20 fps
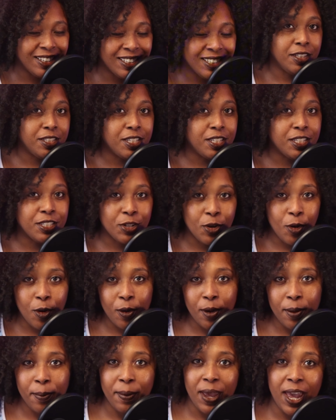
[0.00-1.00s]
And this is
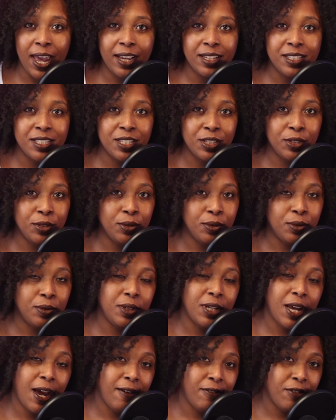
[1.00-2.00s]
going back
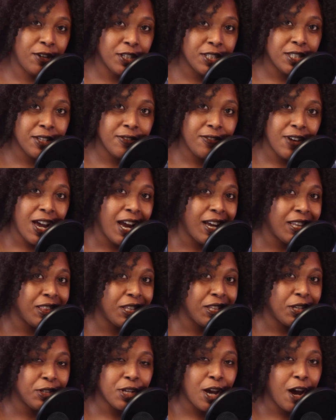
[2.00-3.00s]
to diversifying
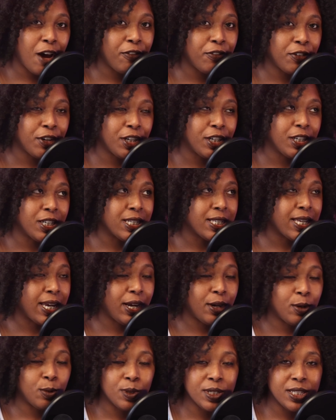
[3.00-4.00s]
those offers
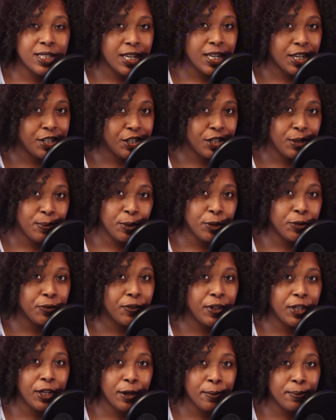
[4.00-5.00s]
and recession
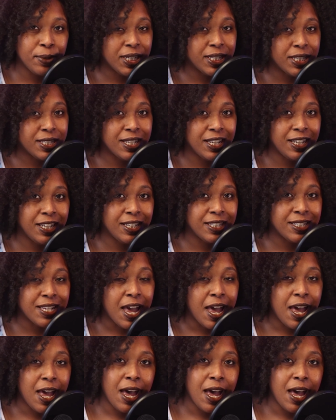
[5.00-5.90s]
proofing your business.